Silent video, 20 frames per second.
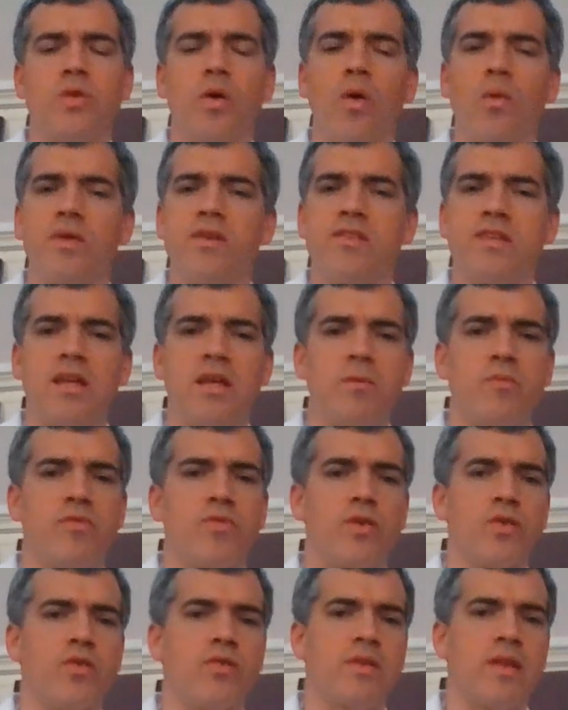to always keep
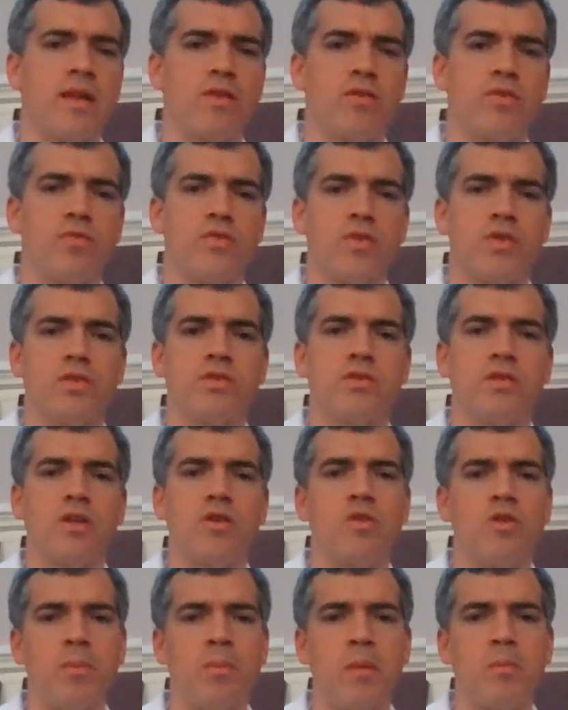first things first,
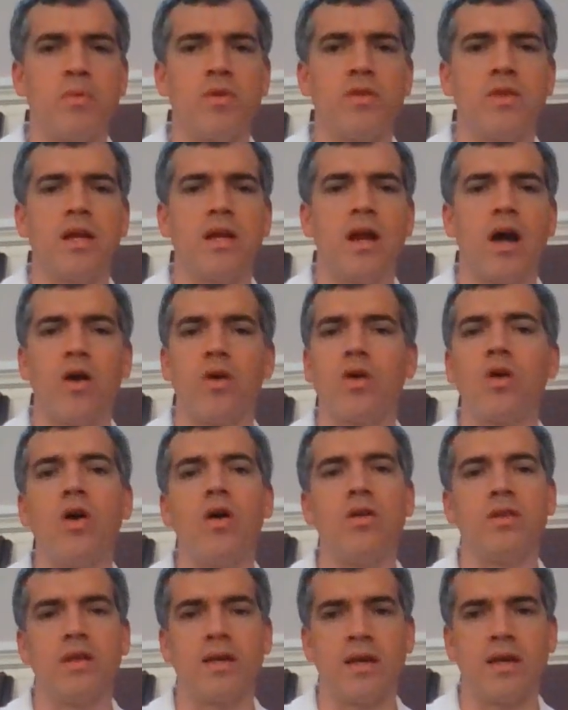and remember that our
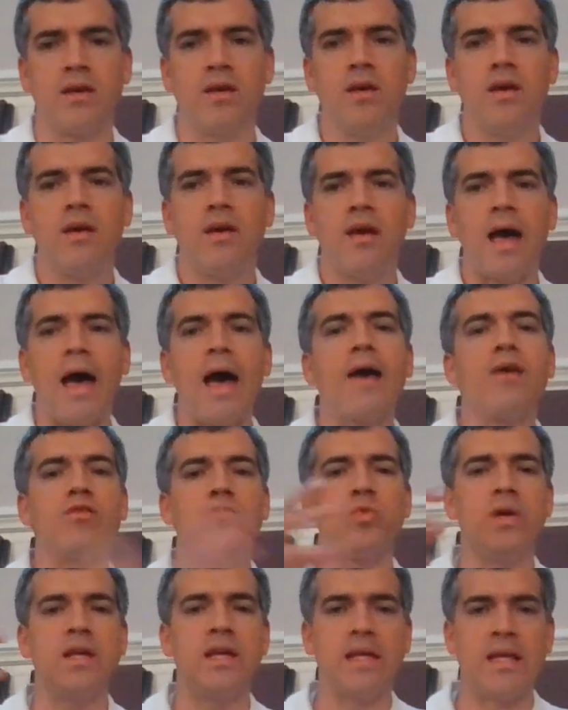calling,
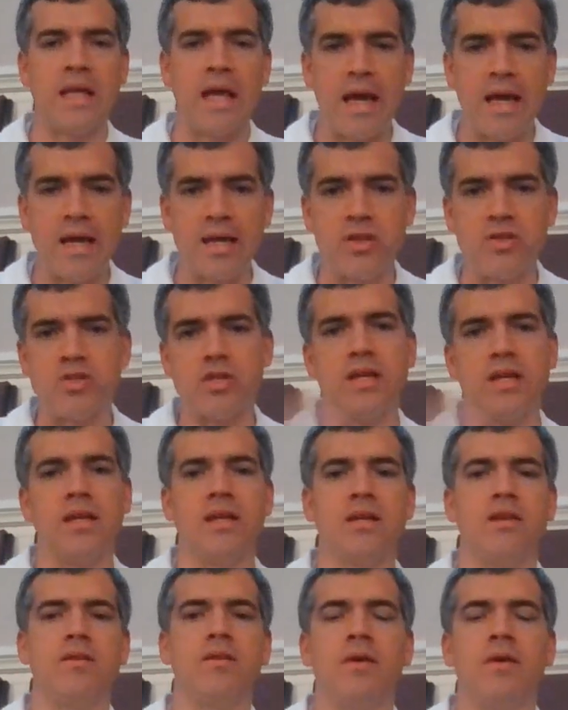as we engage
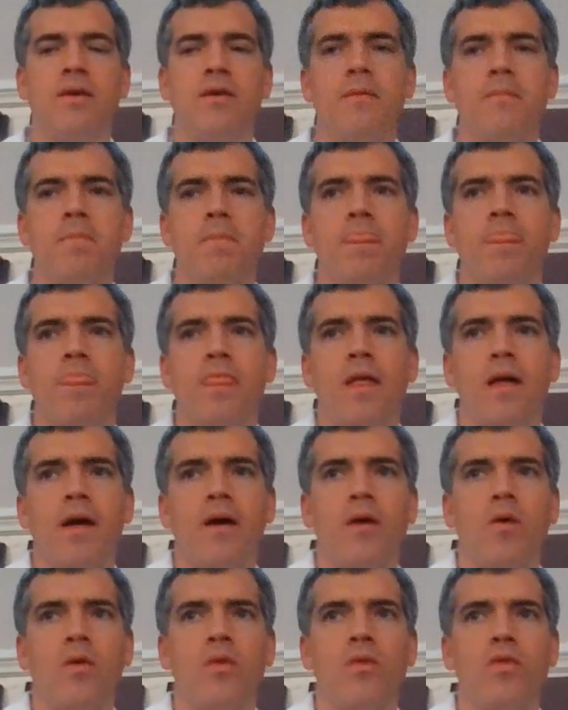in
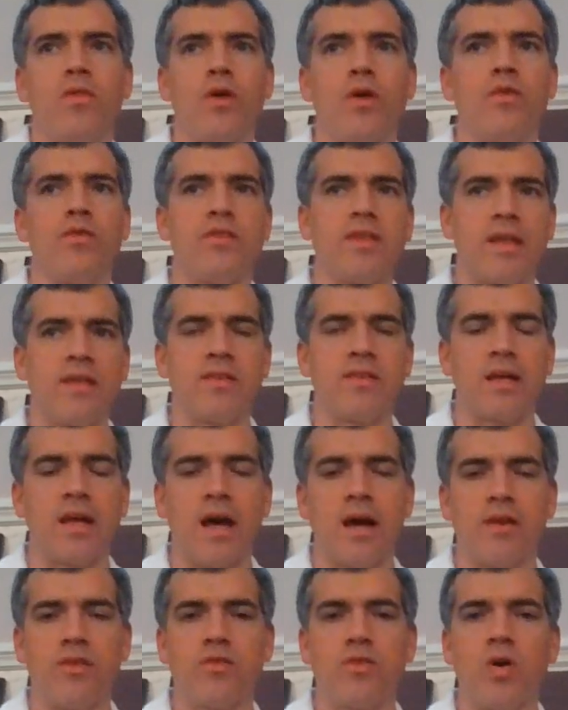uh, those things that
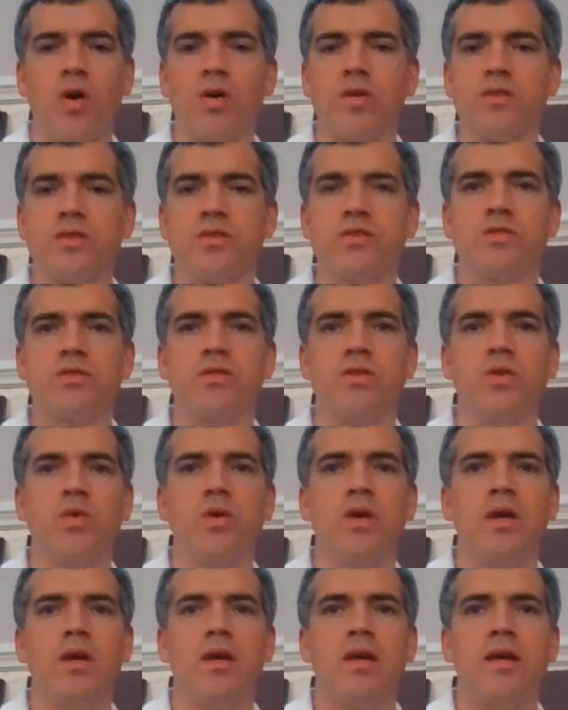God has called us
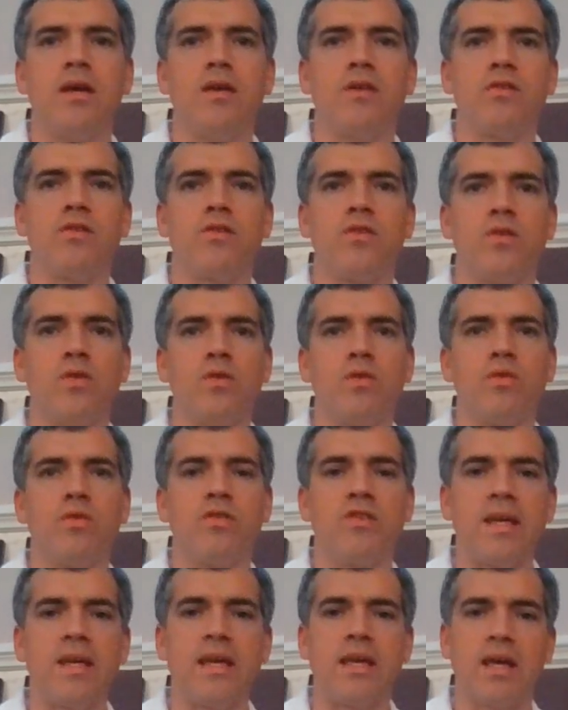to, is to
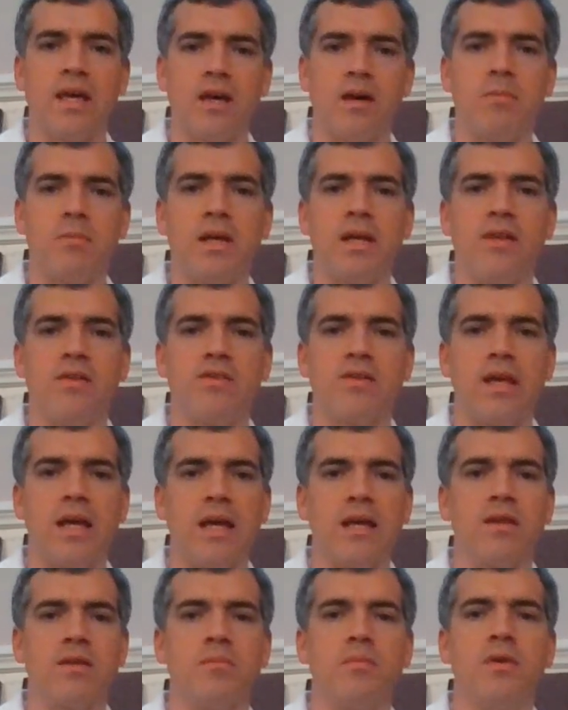seek Him and His
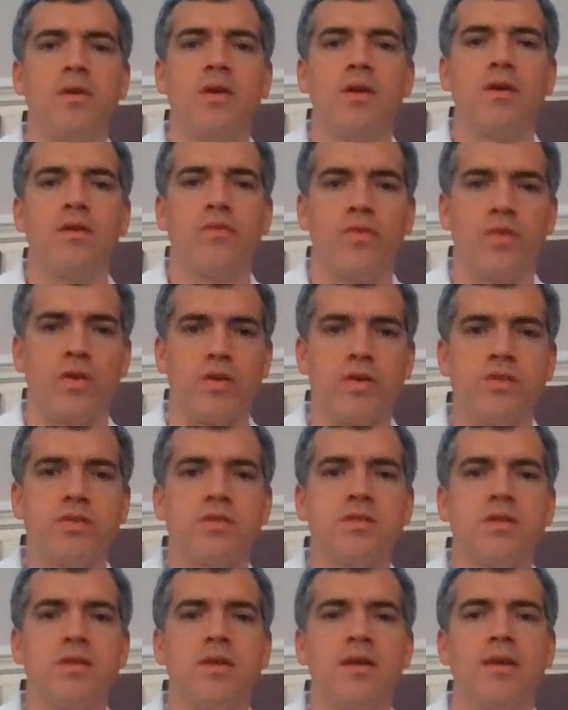kingdom
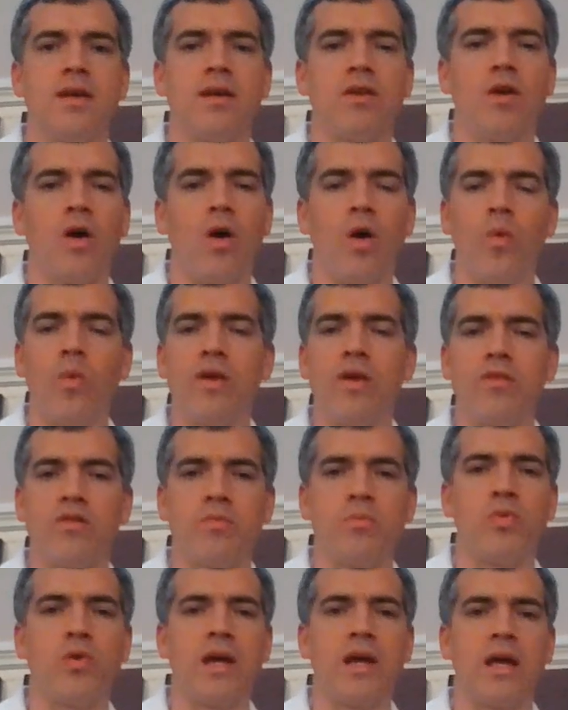first, and to
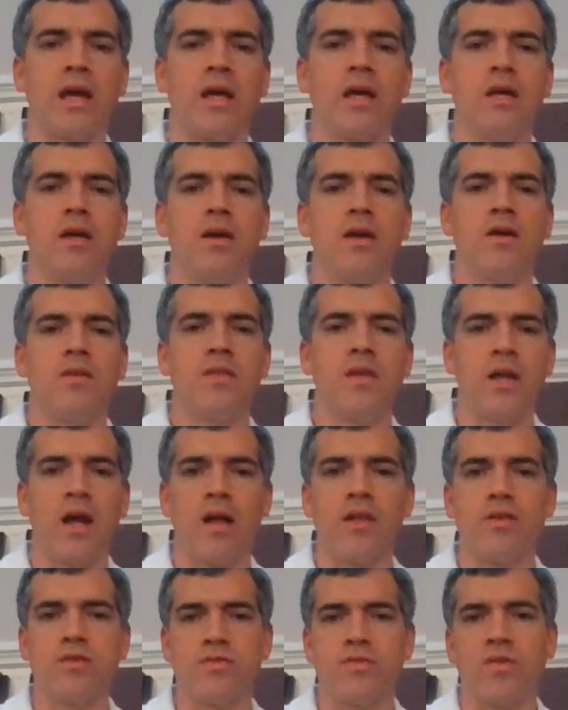always bring the
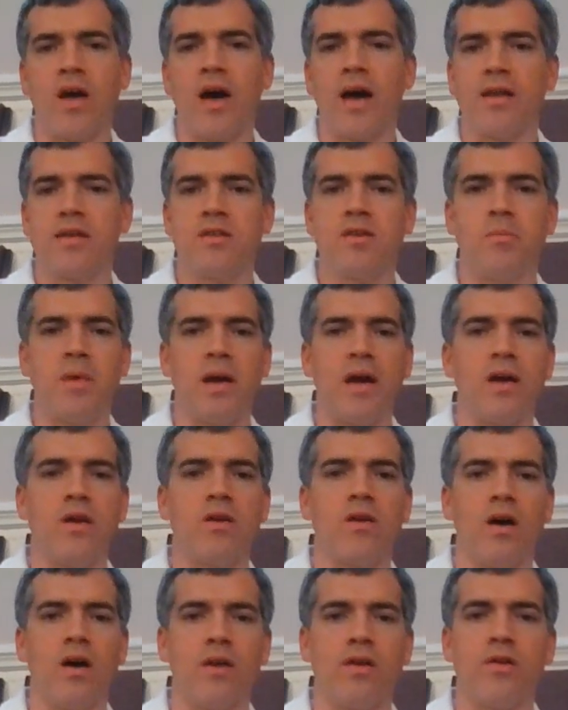knowledge of God to
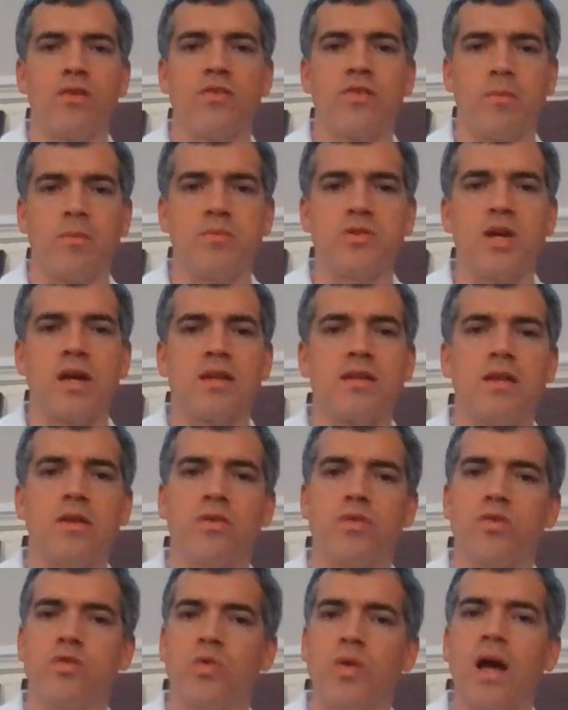bear on our subject,
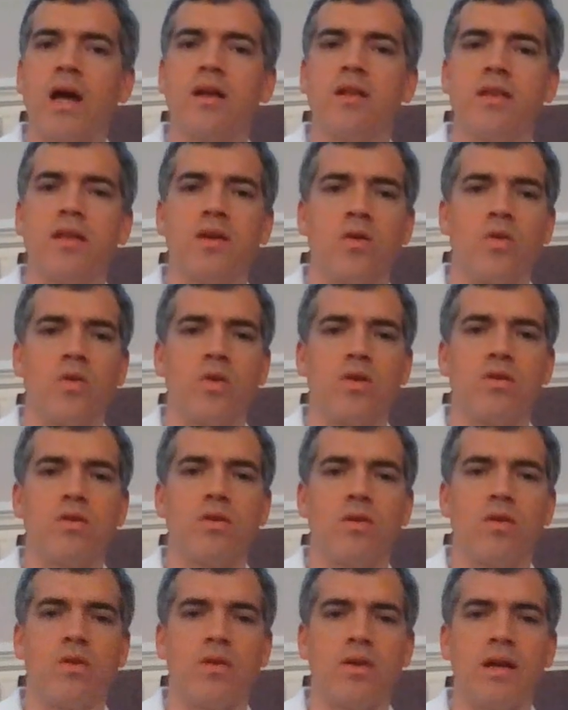either directly
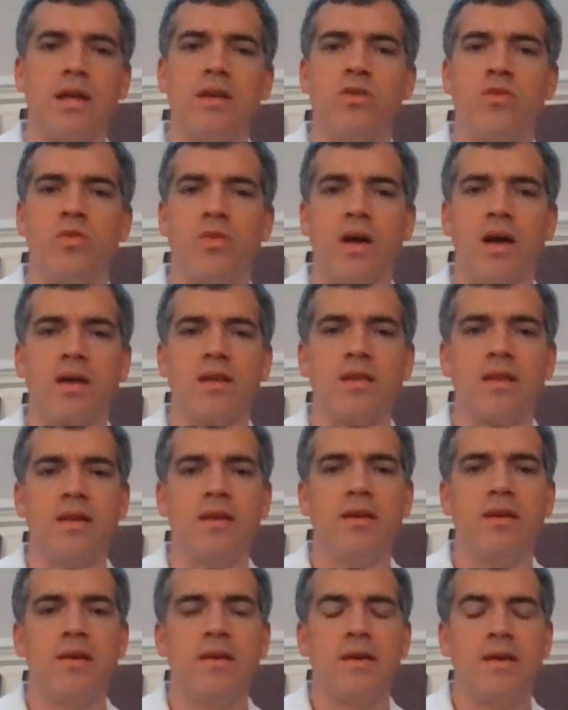or, or indirectly,